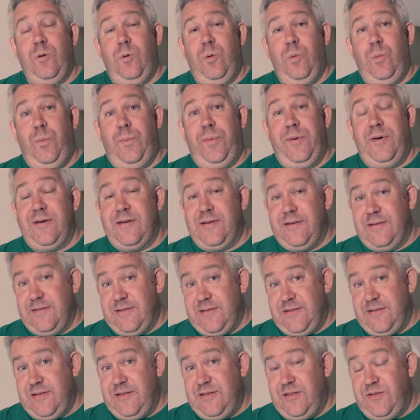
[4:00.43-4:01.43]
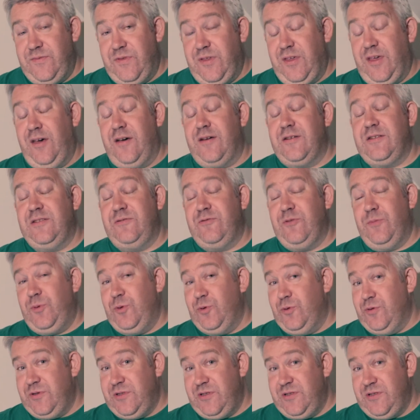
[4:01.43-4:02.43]
But the Guardian
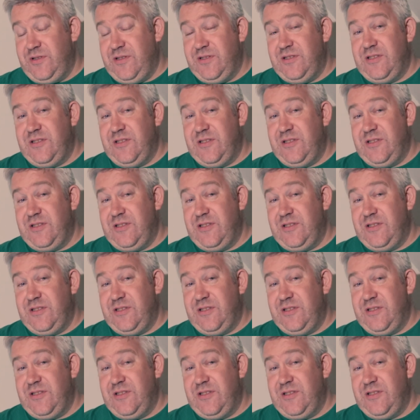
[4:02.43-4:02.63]
reported